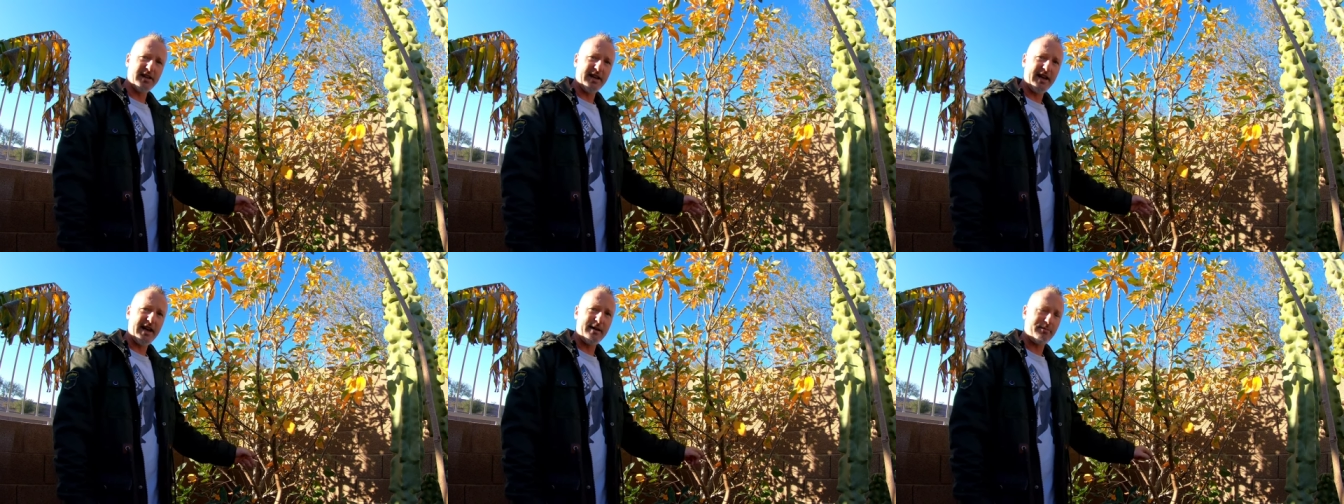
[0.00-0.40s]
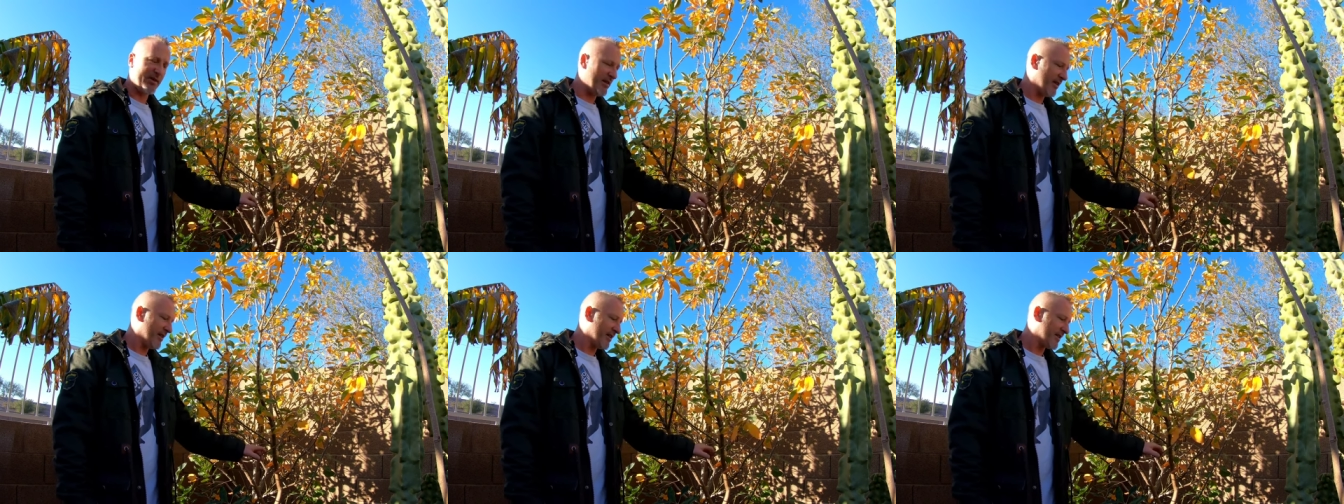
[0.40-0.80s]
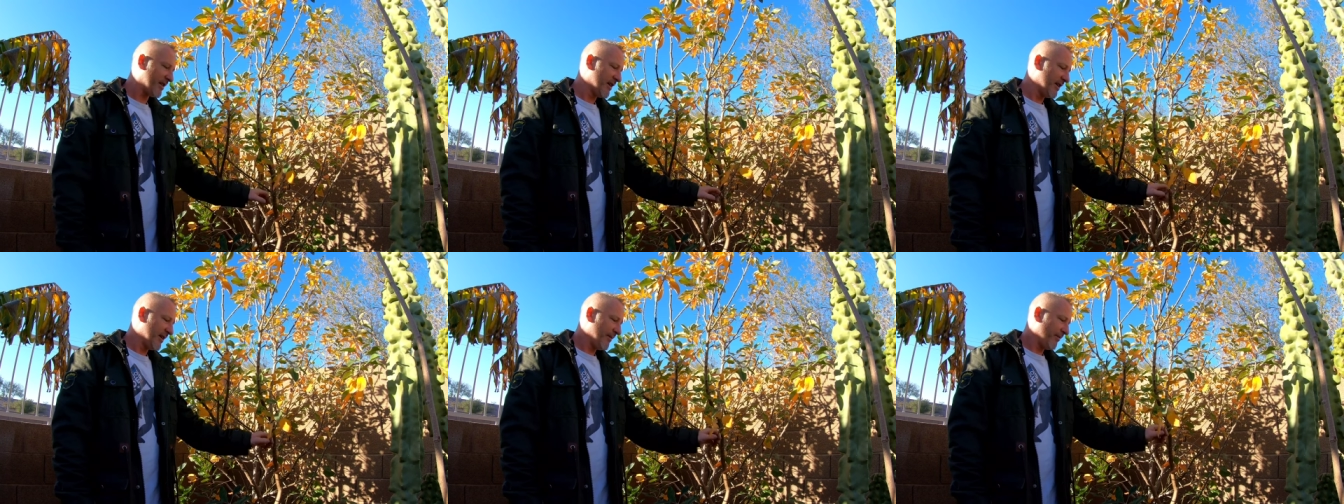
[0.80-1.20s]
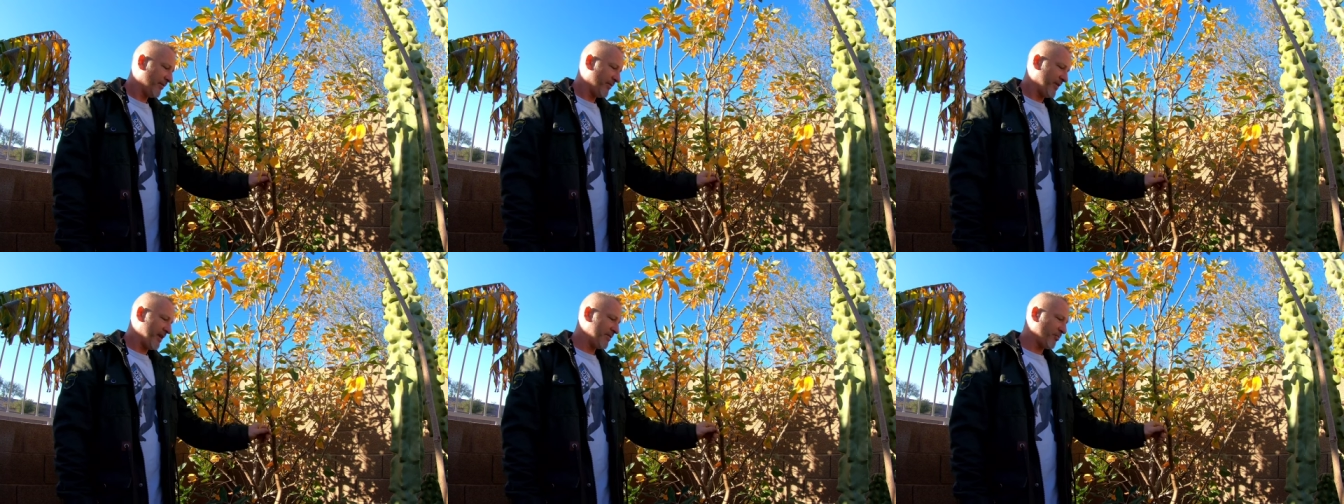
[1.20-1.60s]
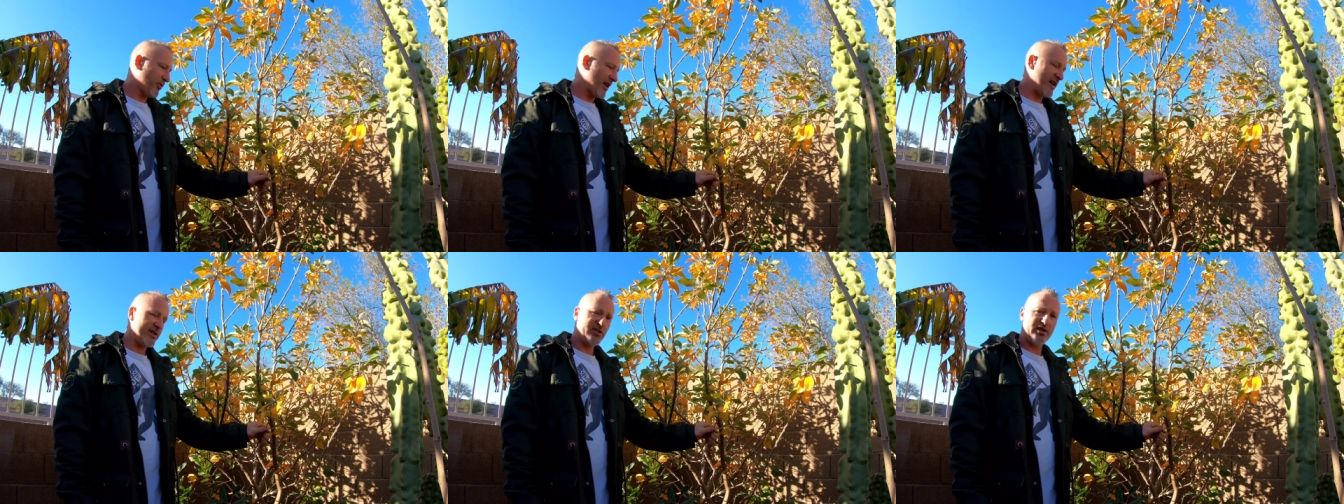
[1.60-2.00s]
going to happen is these
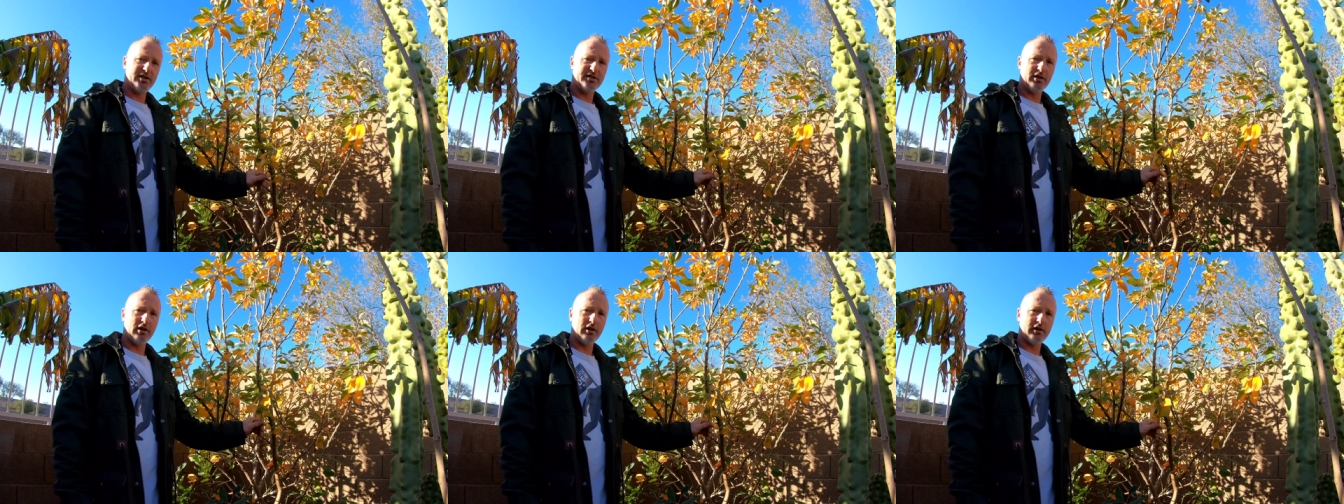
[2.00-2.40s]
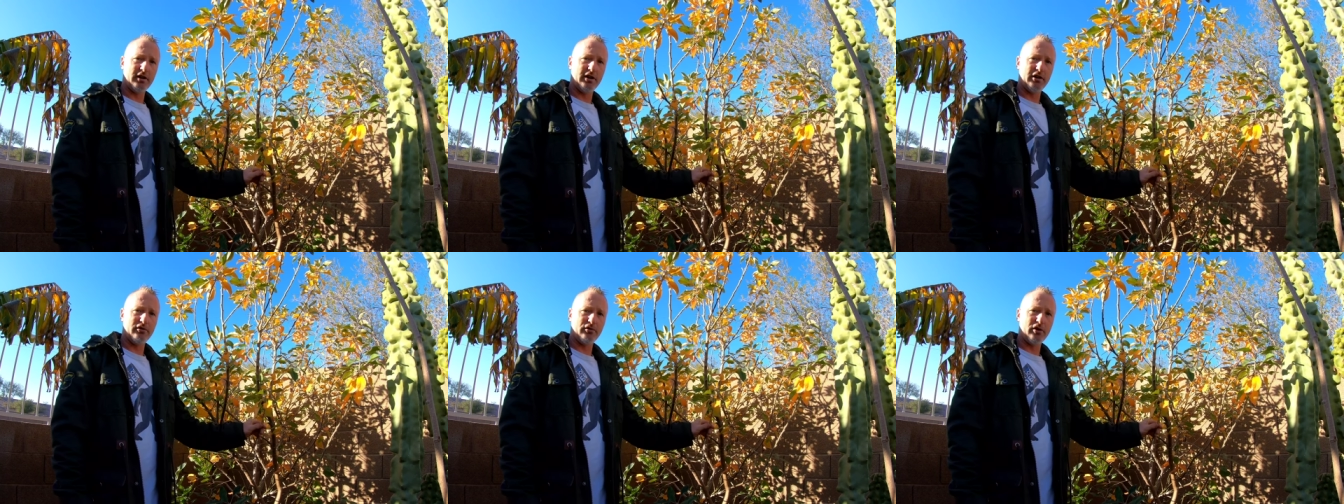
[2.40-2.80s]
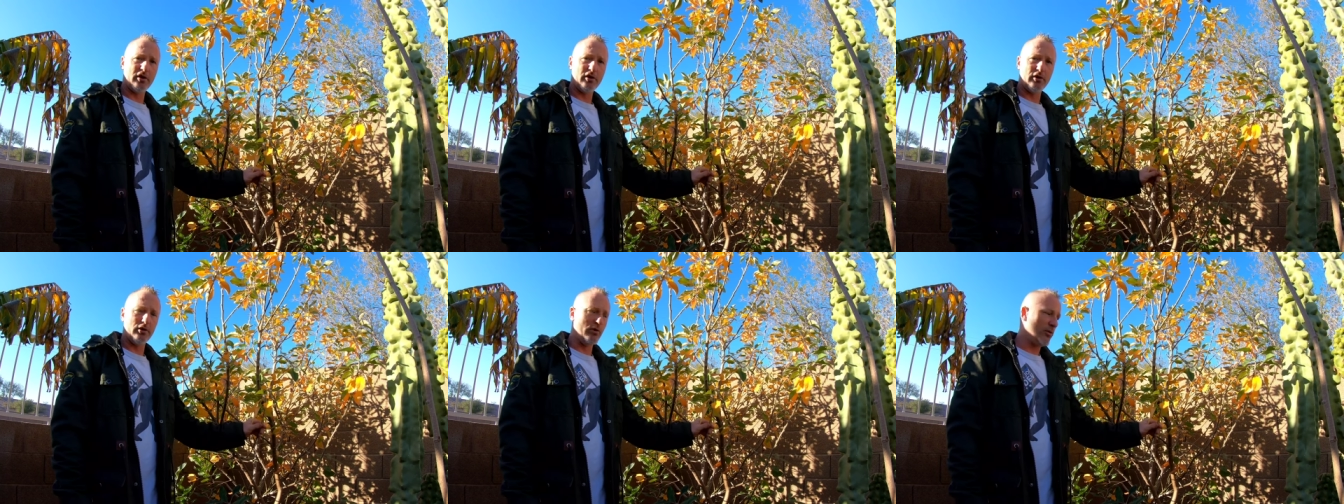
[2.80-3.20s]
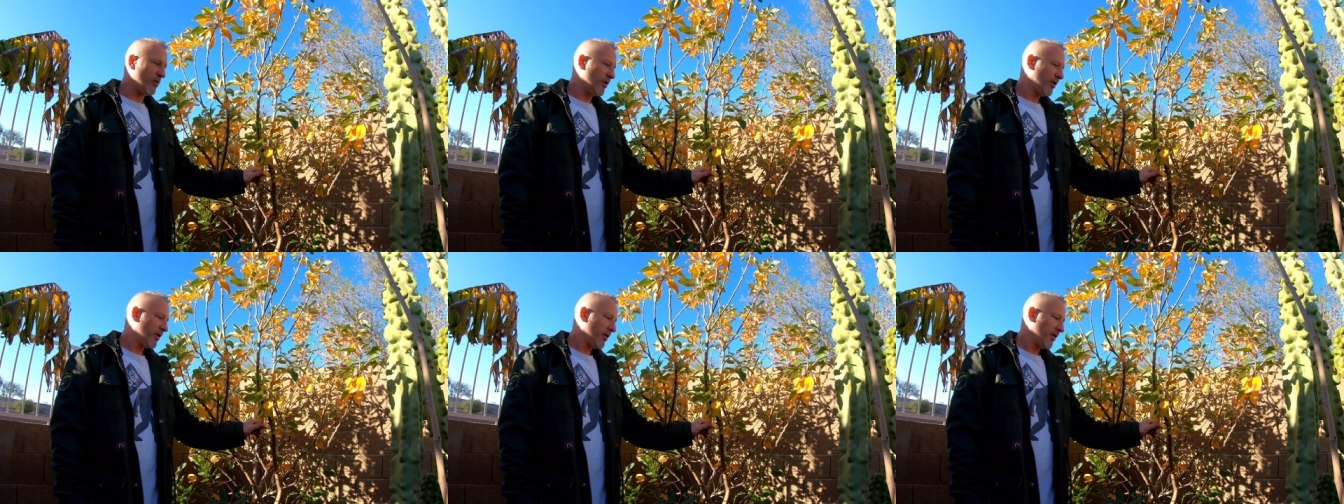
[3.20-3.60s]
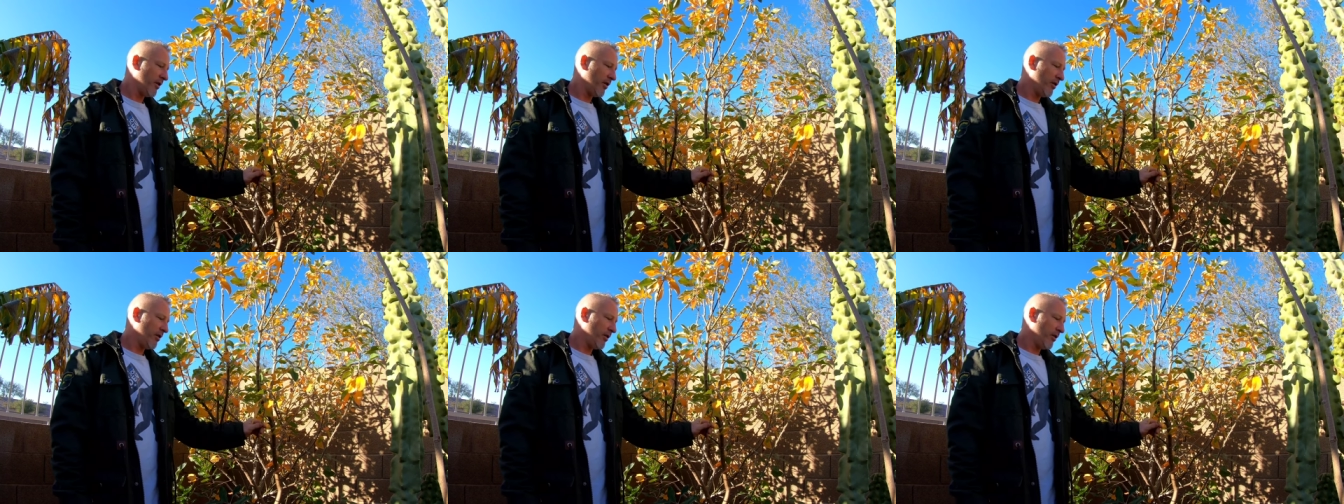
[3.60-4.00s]
branches are going to grow
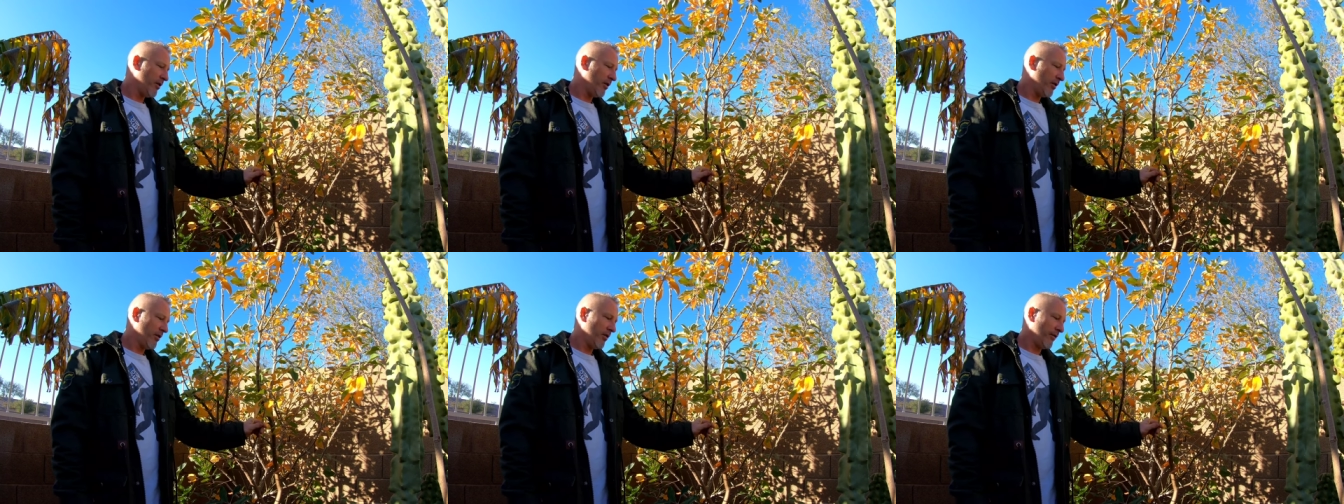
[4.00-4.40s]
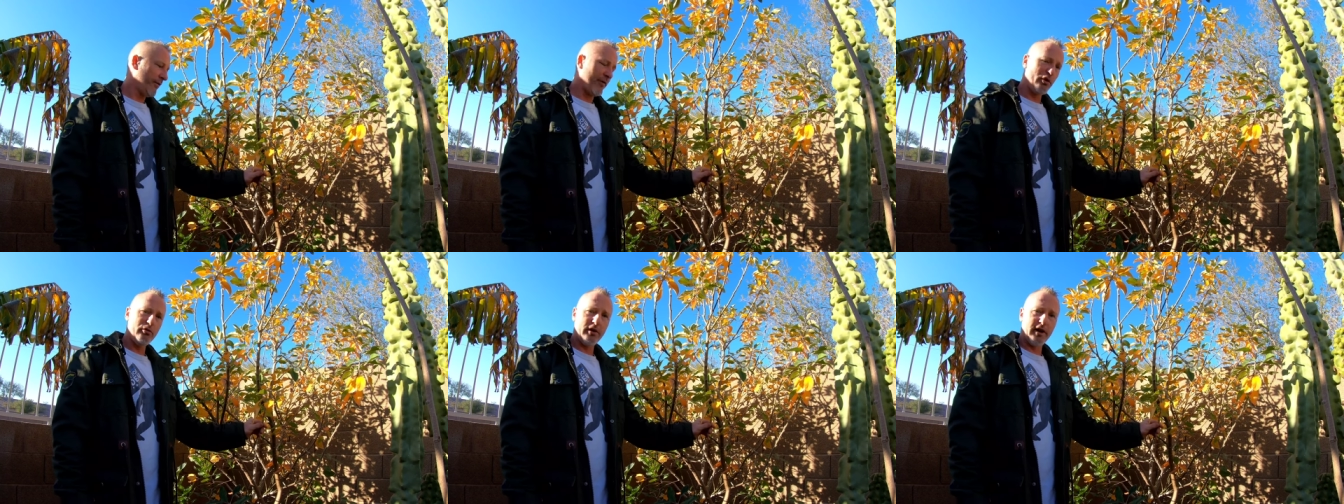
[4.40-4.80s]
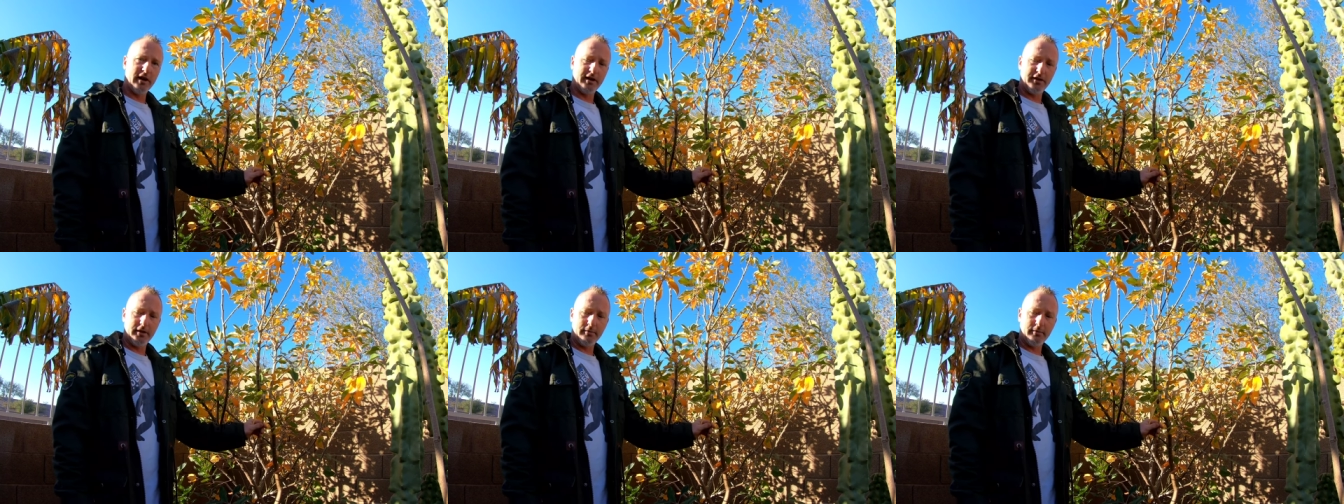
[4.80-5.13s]
fruit on